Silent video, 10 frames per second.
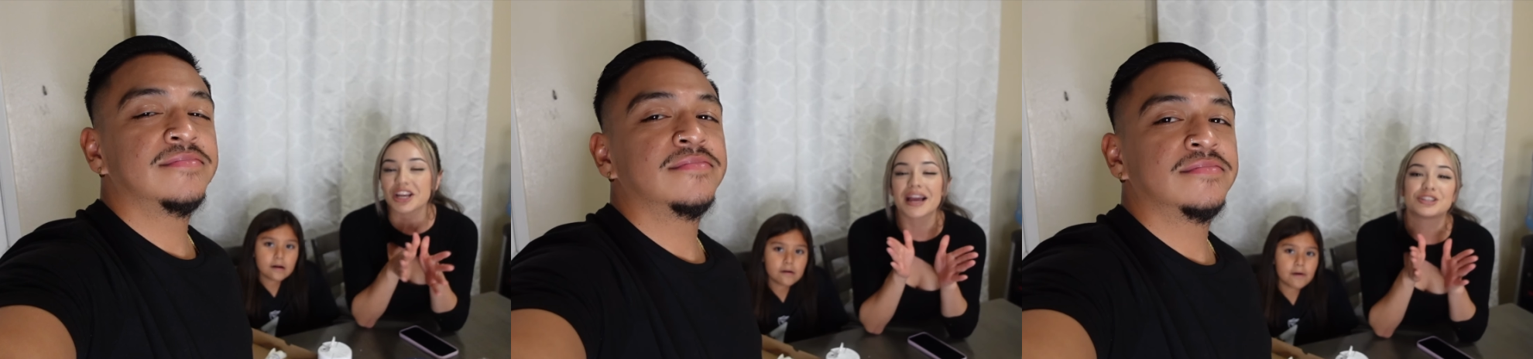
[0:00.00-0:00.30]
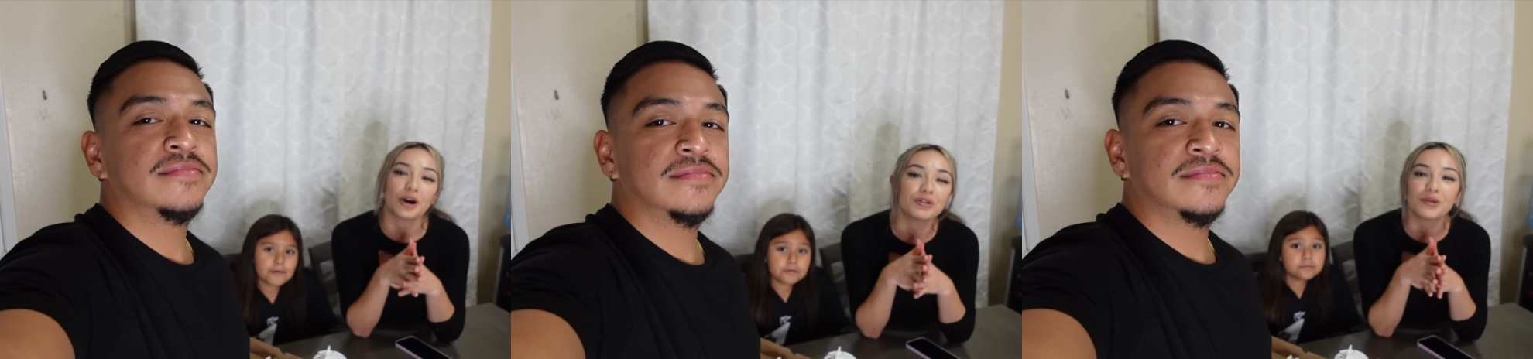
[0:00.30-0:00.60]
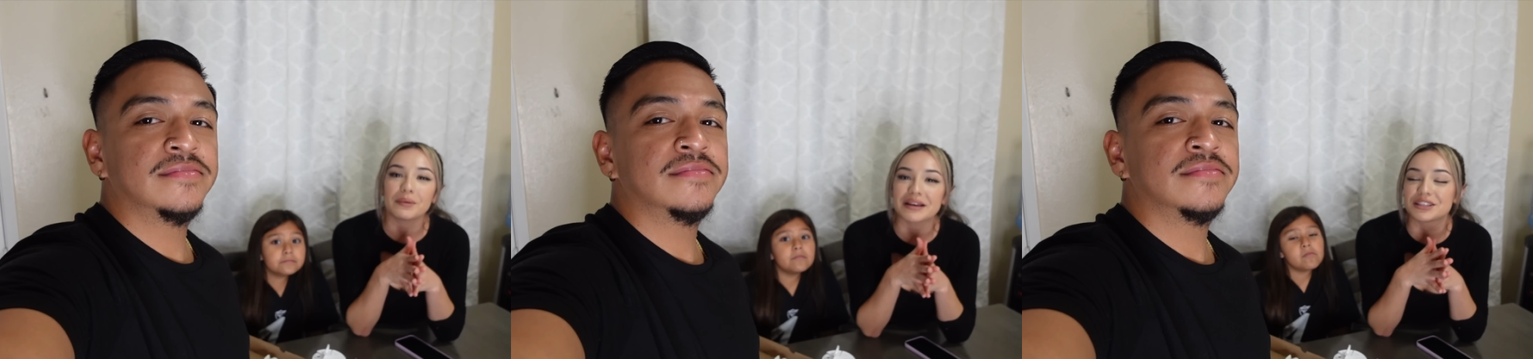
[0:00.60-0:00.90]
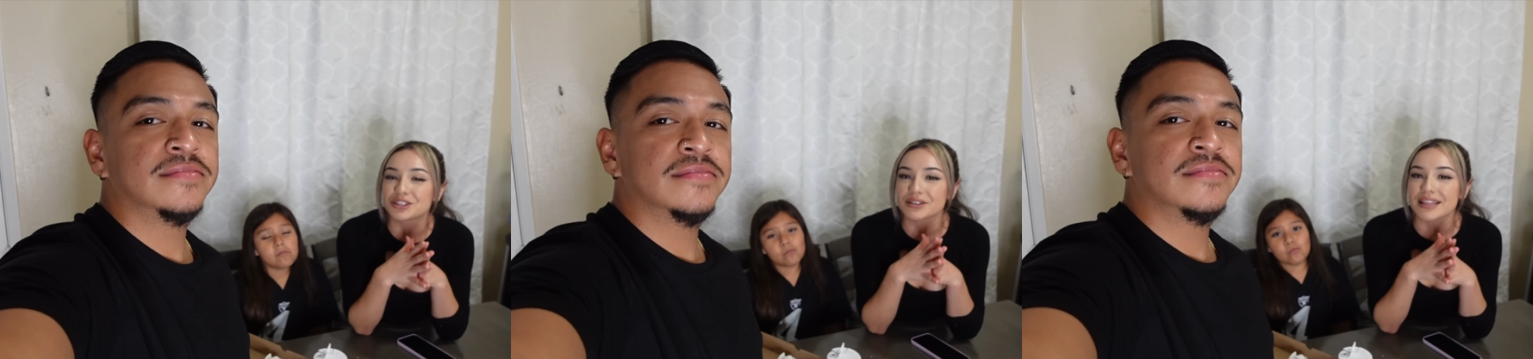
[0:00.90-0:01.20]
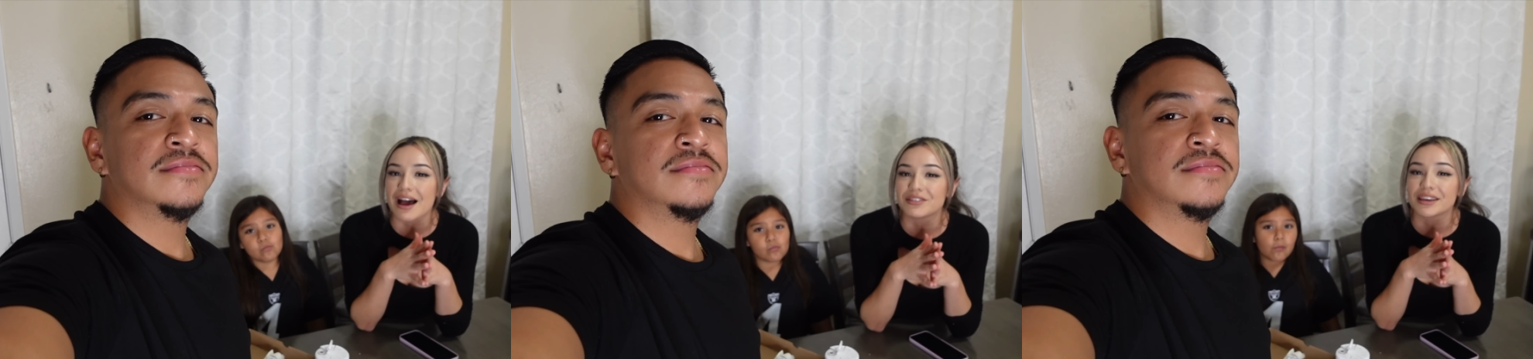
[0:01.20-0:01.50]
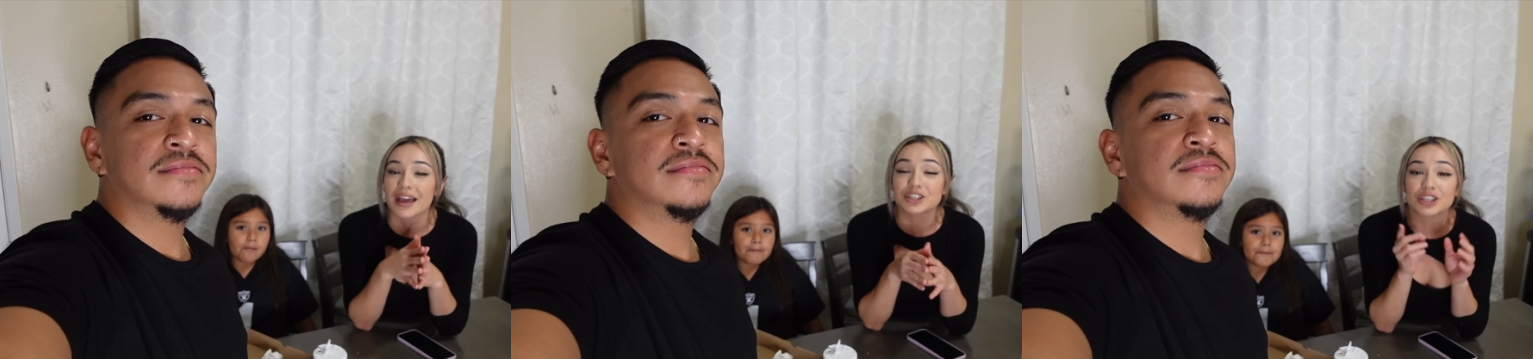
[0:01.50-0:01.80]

Speaker 1: I don't know what my sister is having yet.